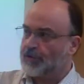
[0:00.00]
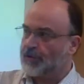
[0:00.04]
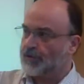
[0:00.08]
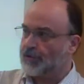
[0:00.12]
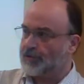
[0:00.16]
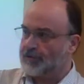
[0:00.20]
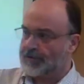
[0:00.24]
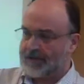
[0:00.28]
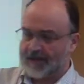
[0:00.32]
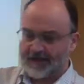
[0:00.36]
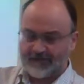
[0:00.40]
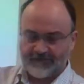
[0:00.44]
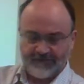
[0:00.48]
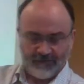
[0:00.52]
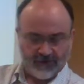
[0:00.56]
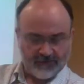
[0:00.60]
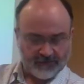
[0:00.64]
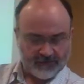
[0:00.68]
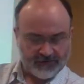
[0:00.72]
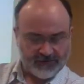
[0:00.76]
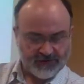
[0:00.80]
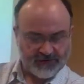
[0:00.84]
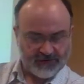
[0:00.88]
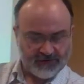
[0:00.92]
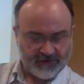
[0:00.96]
Okay
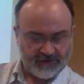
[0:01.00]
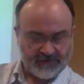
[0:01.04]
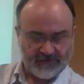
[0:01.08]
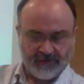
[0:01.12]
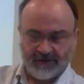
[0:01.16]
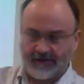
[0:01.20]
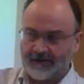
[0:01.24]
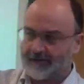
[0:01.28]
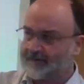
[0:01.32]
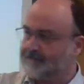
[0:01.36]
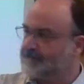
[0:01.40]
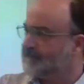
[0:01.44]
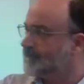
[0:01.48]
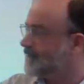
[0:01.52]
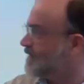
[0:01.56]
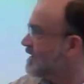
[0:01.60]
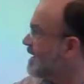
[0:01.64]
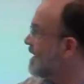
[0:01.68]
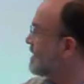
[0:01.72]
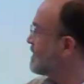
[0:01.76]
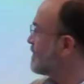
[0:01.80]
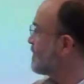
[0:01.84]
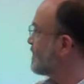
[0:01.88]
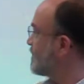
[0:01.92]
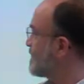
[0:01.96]
folks, as you